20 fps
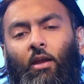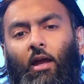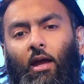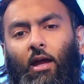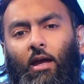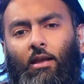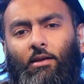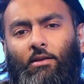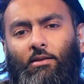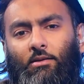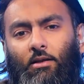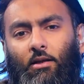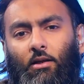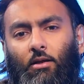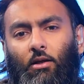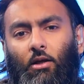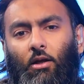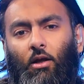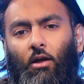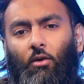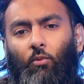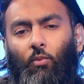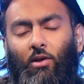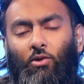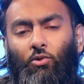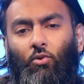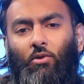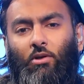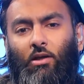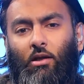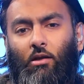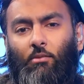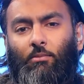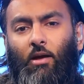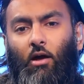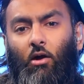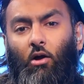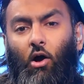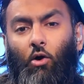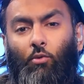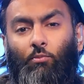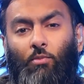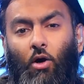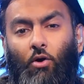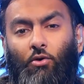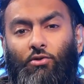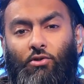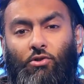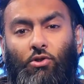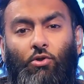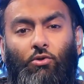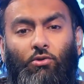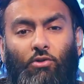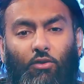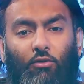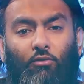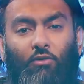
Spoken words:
And we're talking about almost 2,000 to